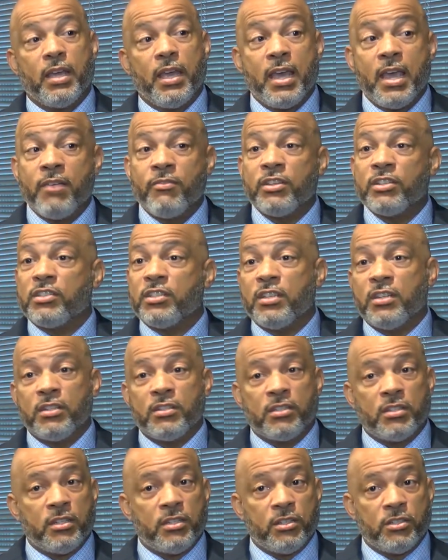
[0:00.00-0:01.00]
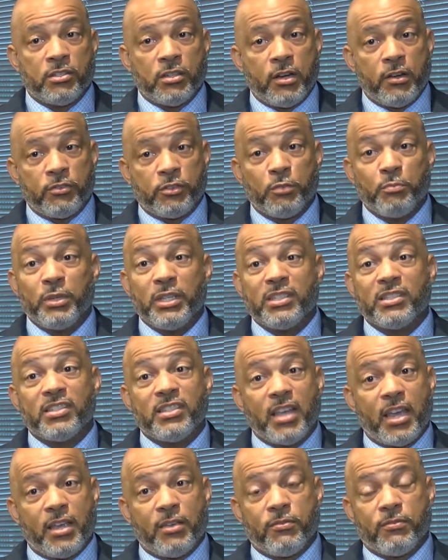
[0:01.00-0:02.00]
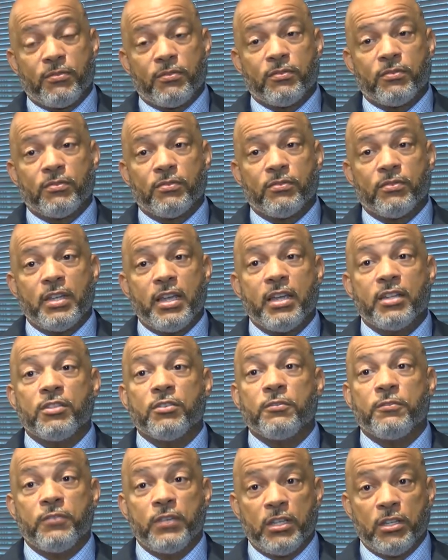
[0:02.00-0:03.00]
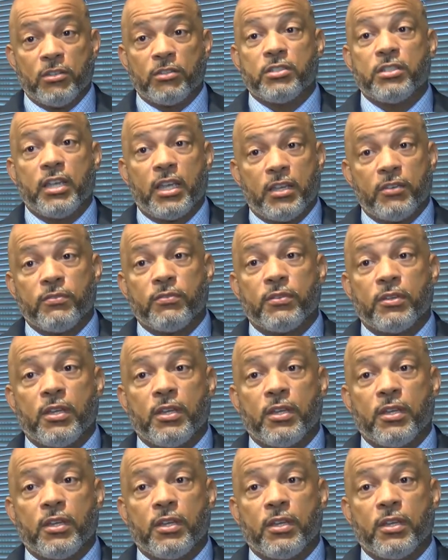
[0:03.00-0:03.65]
Every citizen deserves to be safe and to feel safe.